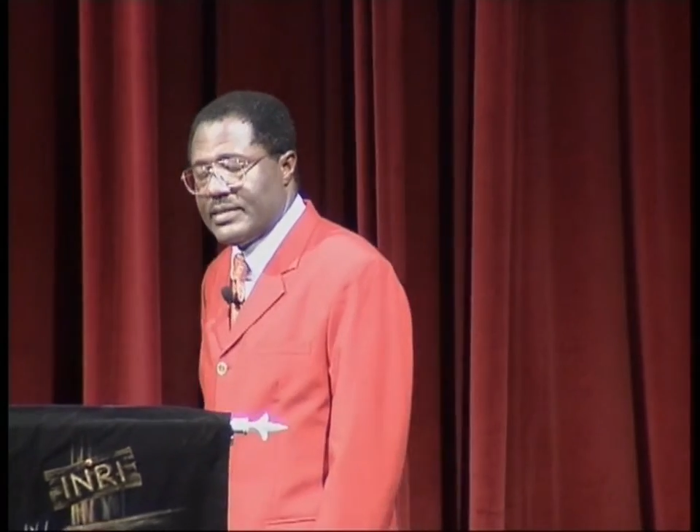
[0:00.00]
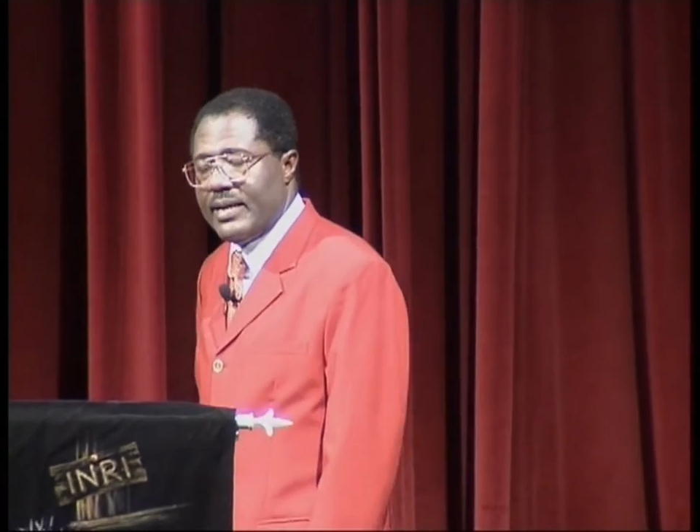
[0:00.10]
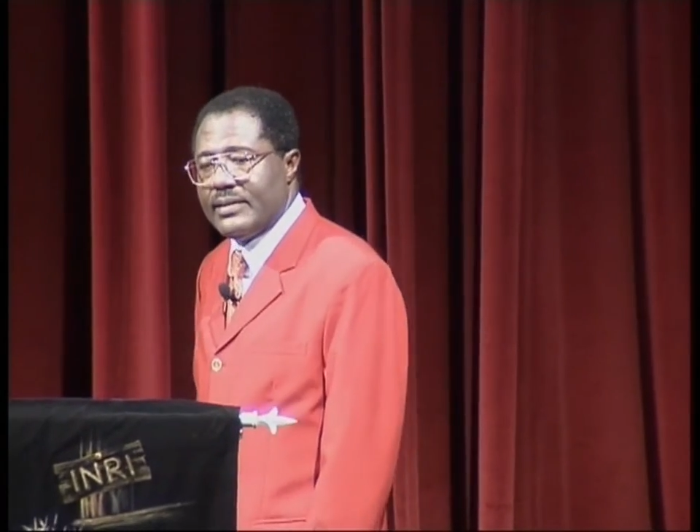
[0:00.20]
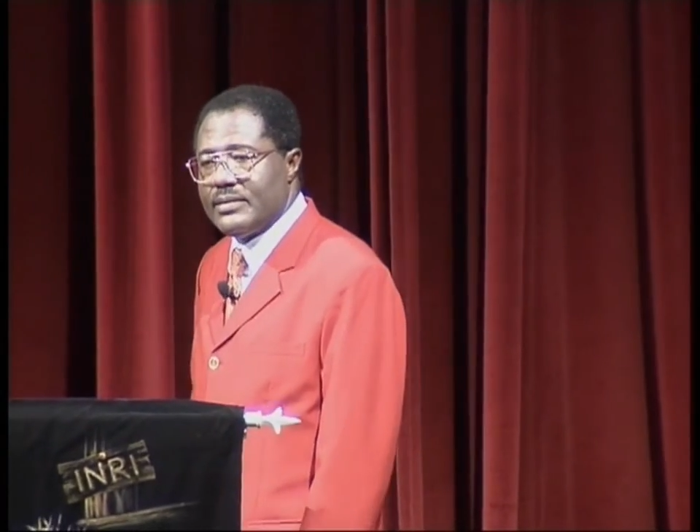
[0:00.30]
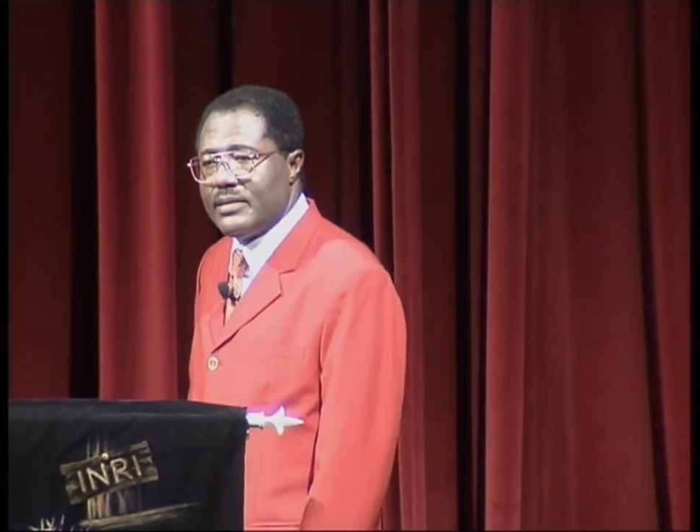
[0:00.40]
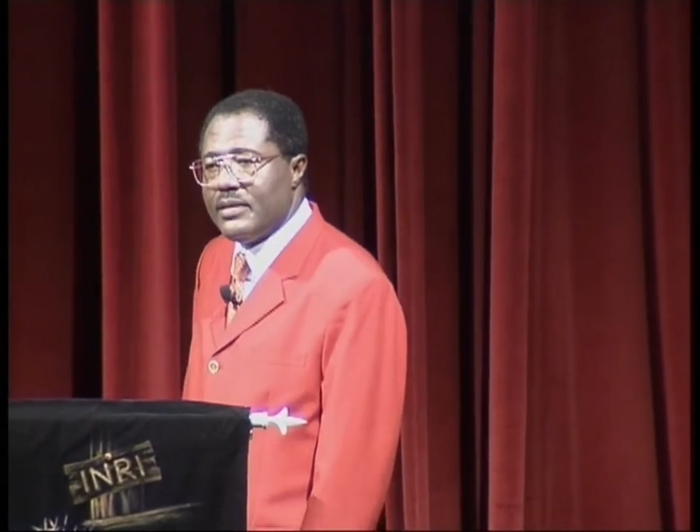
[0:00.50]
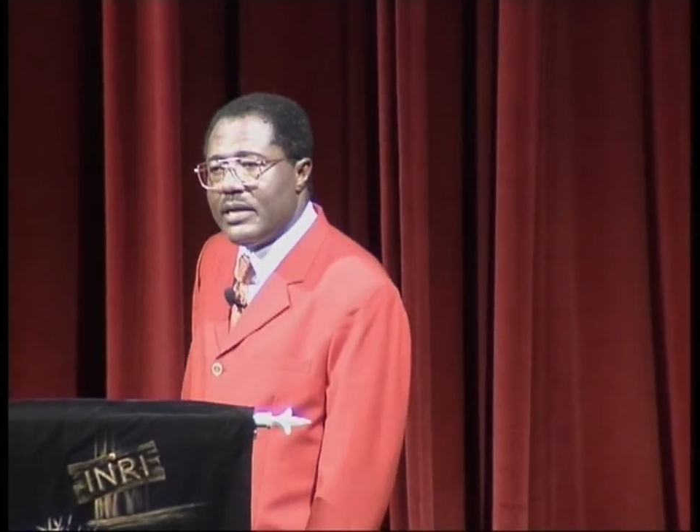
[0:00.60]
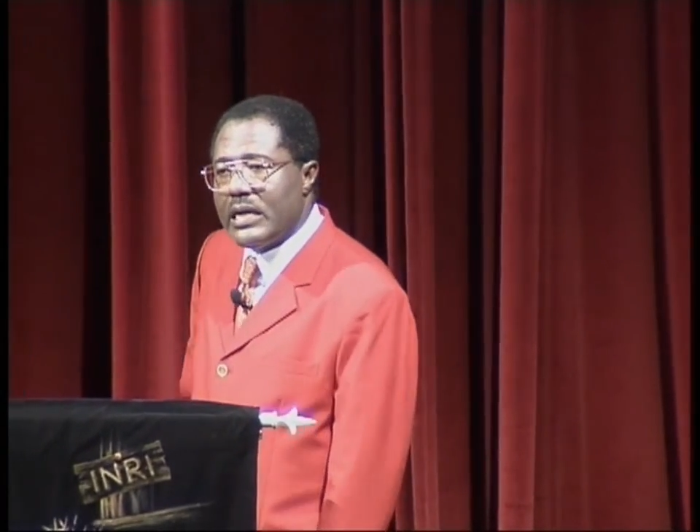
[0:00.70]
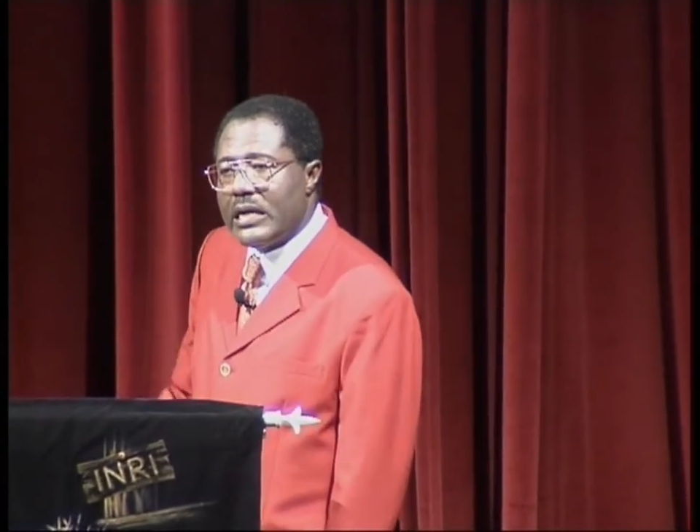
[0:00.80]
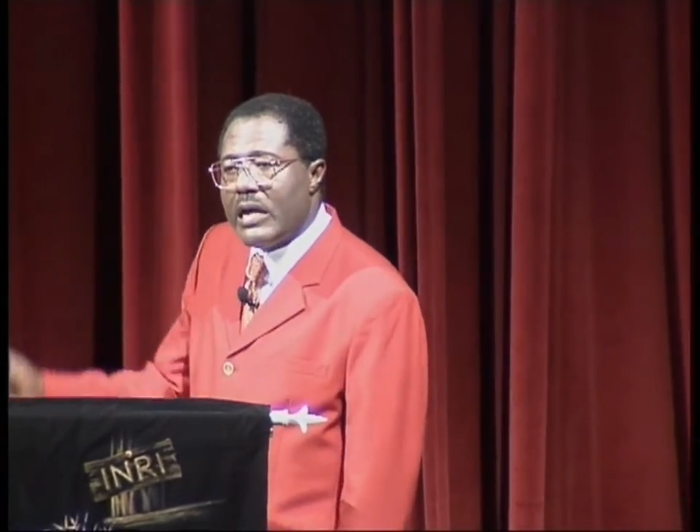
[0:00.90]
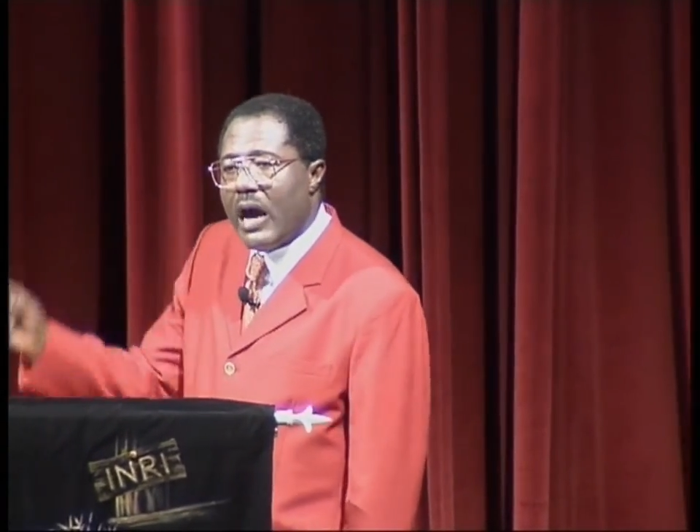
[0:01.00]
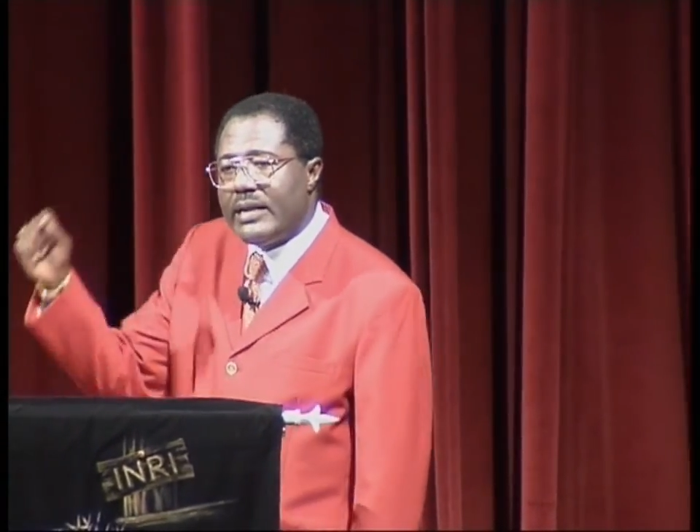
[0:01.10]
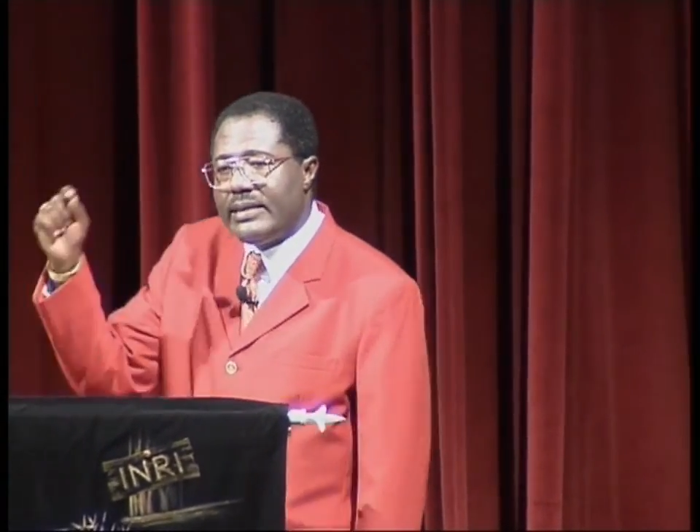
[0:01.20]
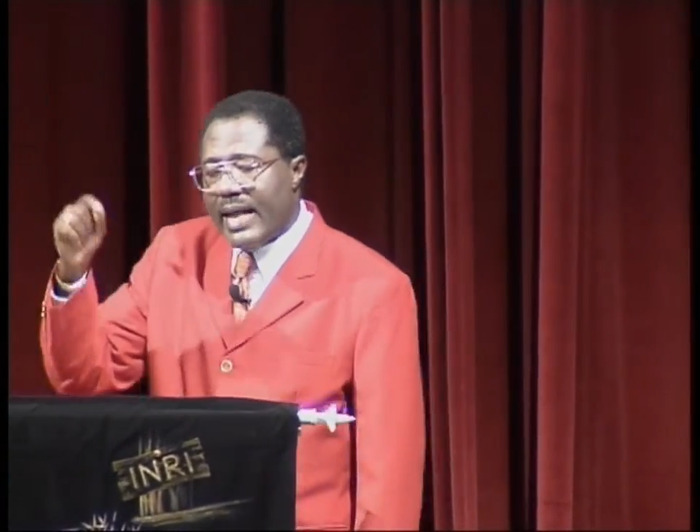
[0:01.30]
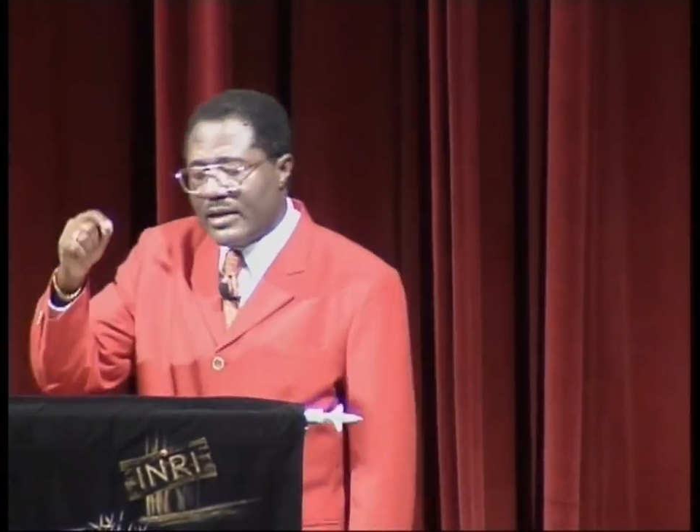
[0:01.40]
He it.
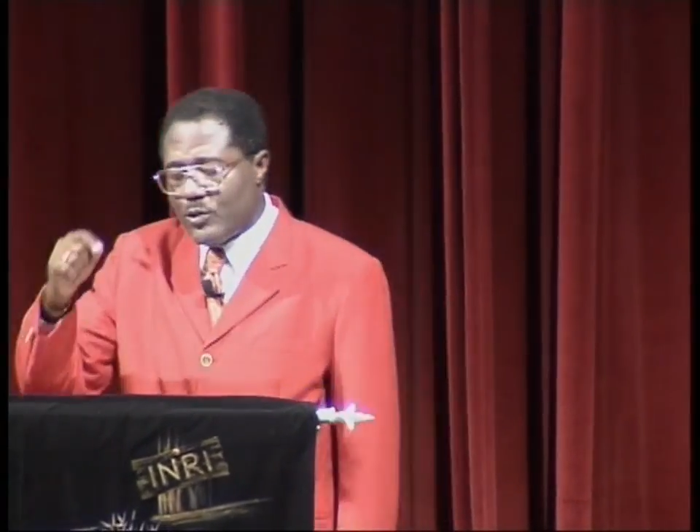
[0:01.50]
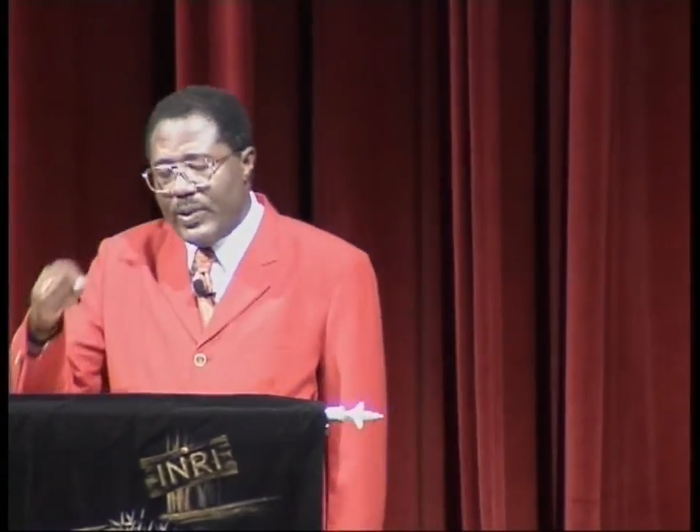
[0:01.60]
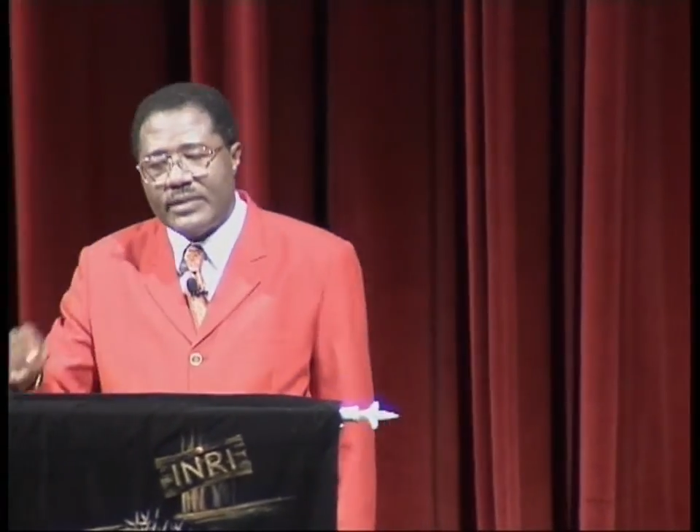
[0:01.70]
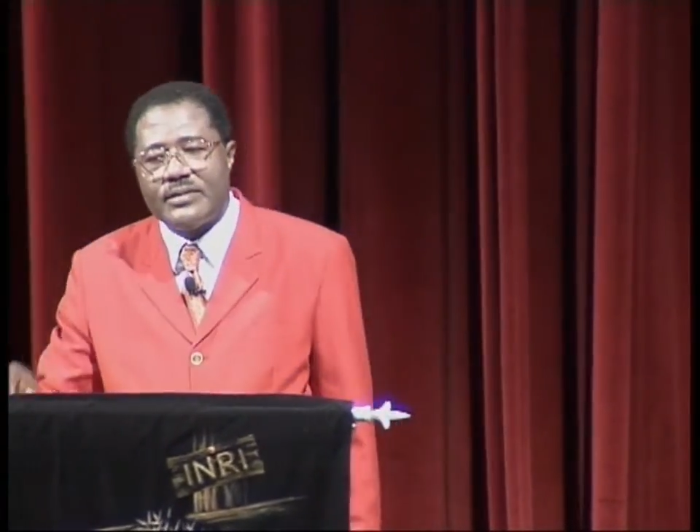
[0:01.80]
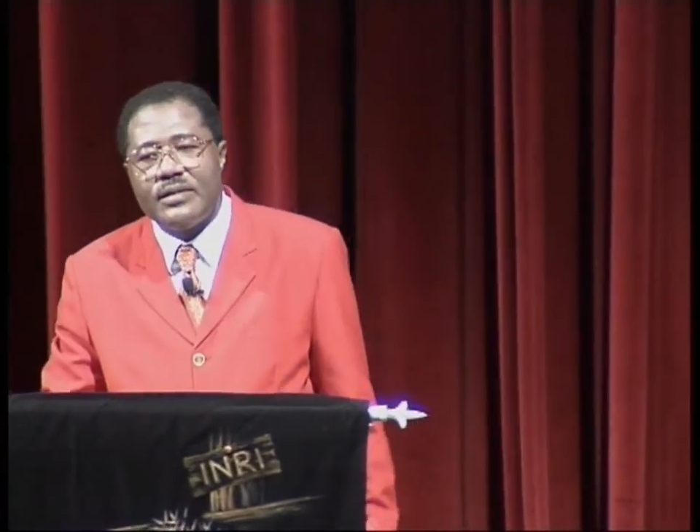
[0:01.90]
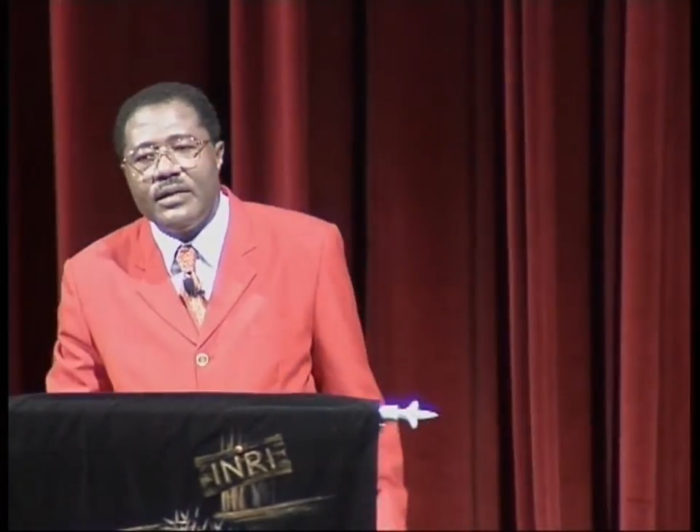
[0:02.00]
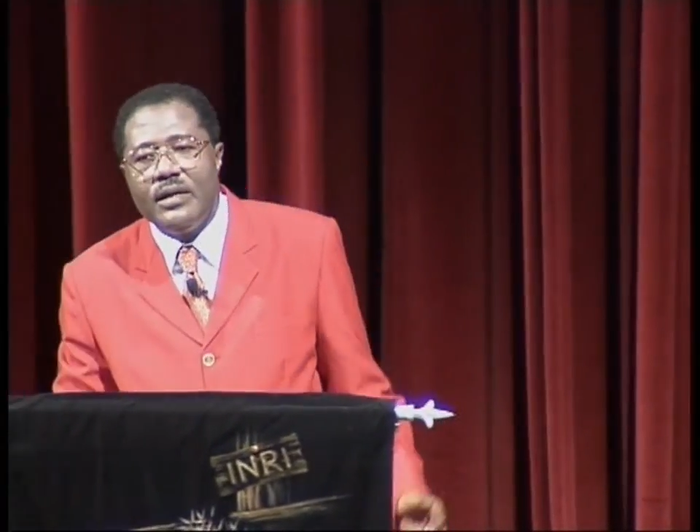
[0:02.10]
God dealt with